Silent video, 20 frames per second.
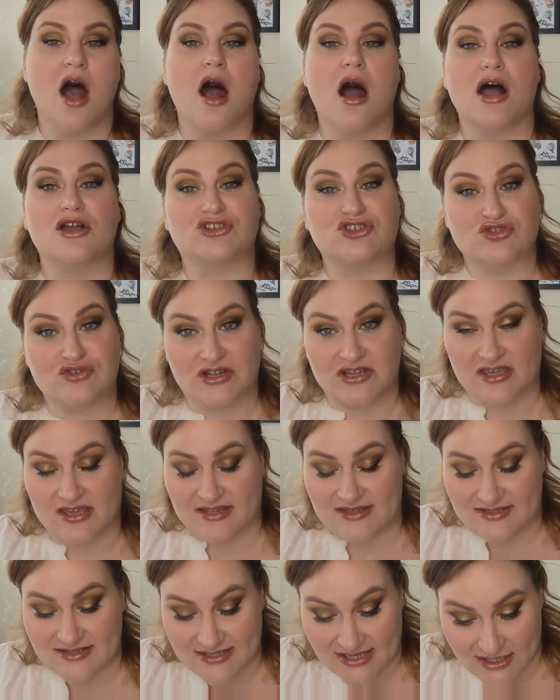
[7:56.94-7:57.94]

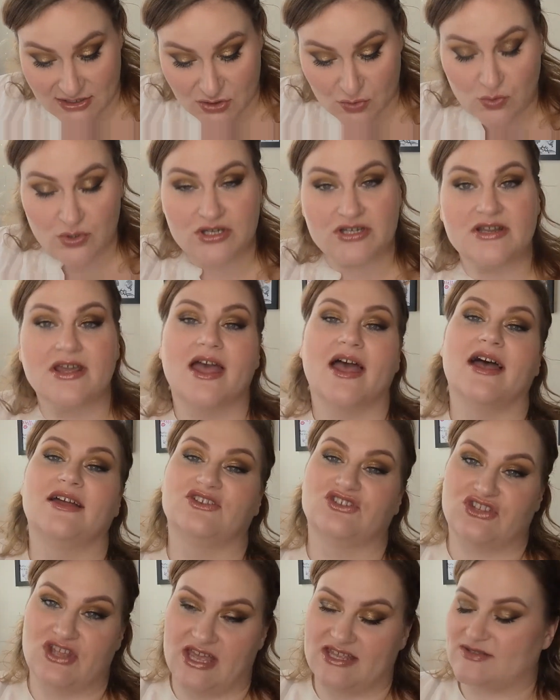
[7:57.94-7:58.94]
Australian sandalwood
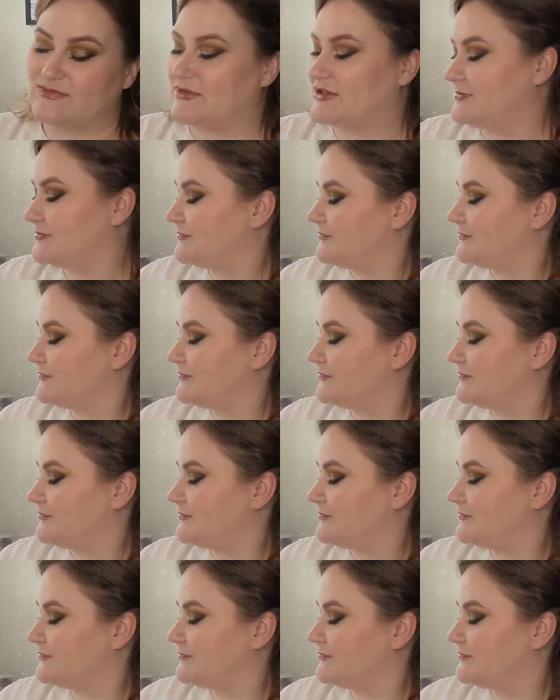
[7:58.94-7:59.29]
and jasmine.